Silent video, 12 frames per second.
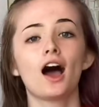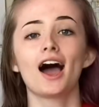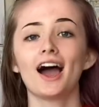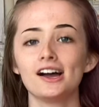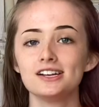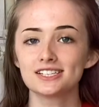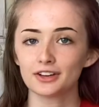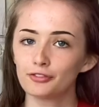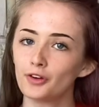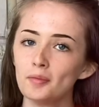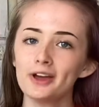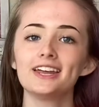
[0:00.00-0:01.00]
And if
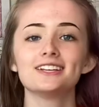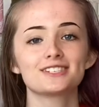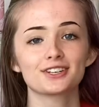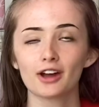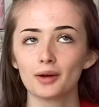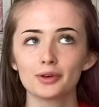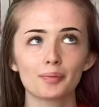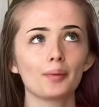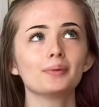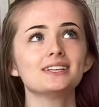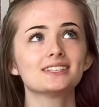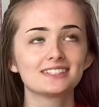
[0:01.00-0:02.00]
you're on Instagram, you've
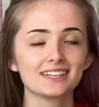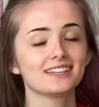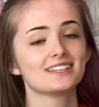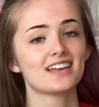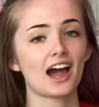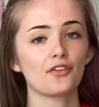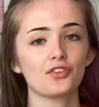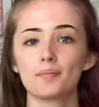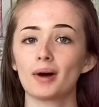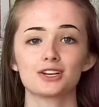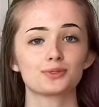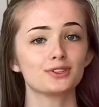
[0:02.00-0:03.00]
probably seen this outfit,
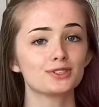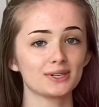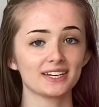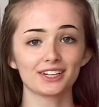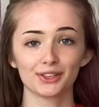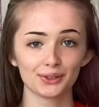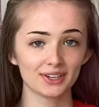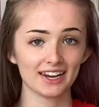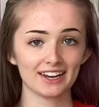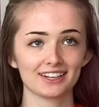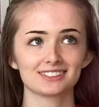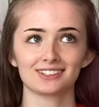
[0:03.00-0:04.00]
but I just wanted to include it in
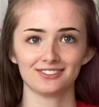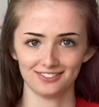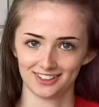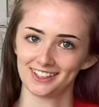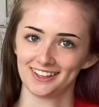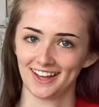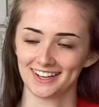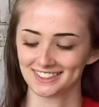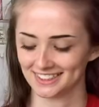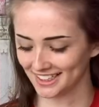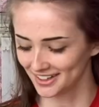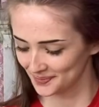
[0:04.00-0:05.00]
here because I really liked
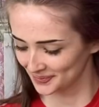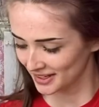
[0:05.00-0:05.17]
it.